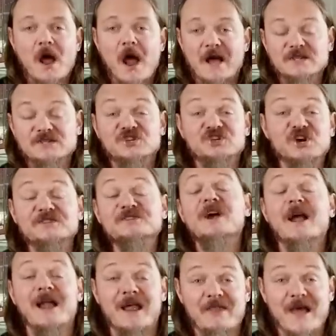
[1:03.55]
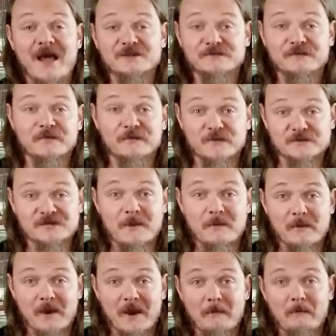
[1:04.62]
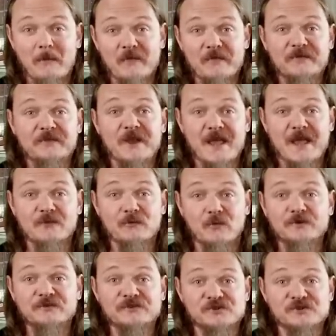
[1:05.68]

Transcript: I just got out of the house for the first time in about a month today to run